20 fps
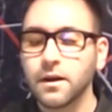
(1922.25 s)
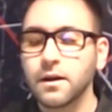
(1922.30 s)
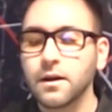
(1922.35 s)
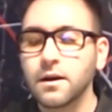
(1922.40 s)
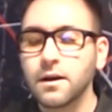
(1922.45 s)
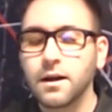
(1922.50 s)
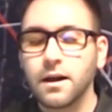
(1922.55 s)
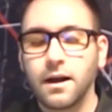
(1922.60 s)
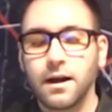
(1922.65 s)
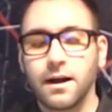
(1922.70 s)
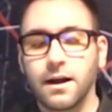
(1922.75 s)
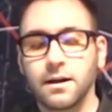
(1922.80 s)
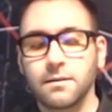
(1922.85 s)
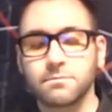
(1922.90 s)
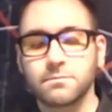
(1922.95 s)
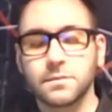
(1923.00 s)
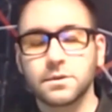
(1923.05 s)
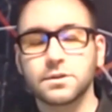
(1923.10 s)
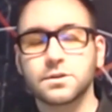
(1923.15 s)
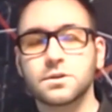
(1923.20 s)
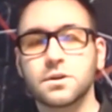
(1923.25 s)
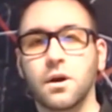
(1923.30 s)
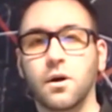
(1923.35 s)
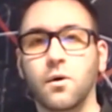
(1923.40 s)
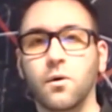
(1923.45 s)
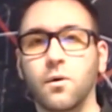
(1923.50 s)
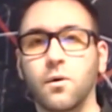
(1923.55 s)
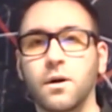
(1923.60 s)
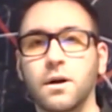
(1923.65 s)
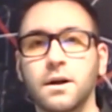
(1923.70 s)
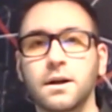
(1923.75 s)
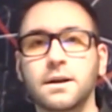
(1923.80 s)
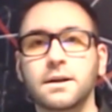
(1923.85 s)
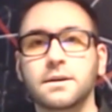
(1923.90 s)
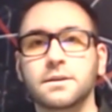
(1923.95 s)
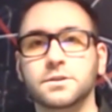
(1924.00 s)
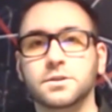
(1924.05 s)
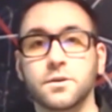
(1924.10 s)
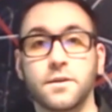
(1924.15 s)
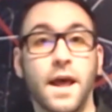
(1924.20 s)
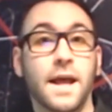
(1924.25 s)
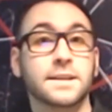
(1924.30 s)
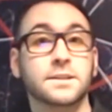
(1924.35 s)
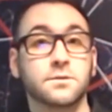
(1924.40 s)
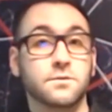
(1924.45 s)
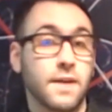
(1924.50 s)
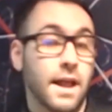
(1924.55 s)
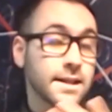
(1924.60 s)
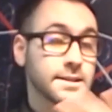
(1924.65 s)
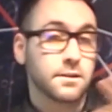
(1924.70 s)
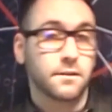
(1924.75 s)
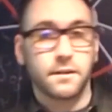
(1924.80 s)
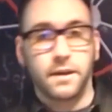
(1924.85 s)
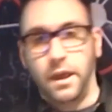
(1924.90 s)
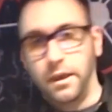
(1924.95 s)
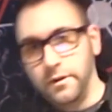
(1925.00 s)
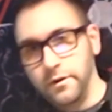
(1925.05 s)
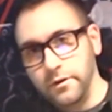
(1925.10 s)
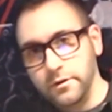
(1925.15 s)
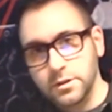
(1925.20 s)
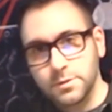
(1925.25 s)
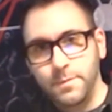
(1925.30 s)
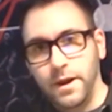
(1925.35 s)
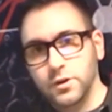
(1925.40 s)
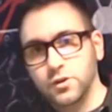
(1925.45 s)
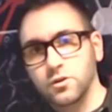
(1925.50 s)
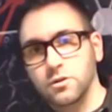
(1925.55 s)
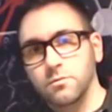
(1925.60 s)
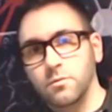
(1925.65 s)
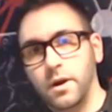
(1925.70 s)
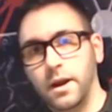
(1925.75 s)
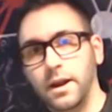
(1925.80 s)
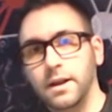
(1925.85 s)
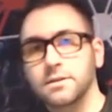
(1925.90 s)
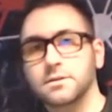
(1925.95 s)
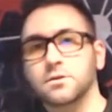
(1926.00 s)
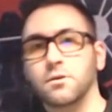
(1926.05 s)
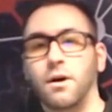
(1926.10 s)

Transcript: Yeah. So that's on the other spectrum, right?